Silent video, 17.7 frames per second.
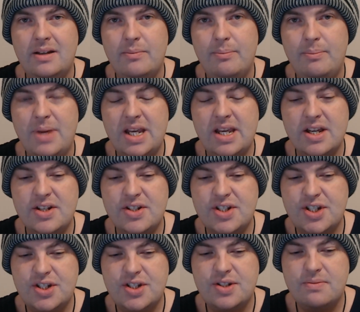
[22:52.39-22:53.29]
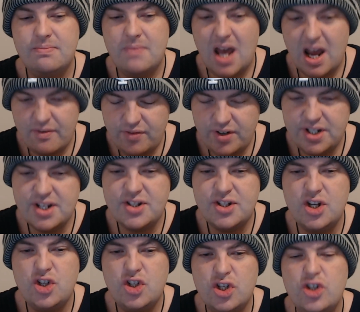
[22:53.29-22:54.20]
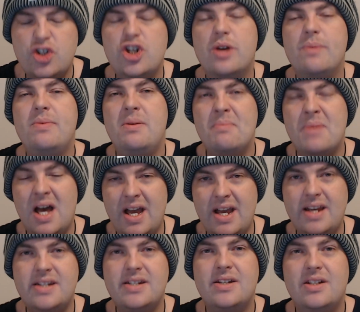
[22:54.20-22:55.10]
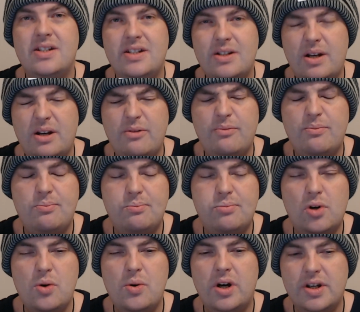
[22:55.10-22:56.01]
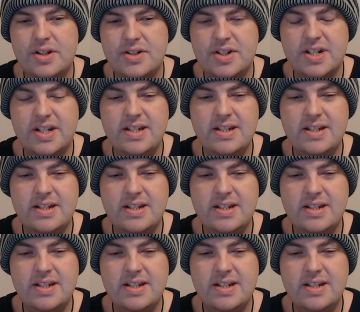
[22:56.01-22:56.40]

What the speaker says: Because every decision should be made with brute honesty.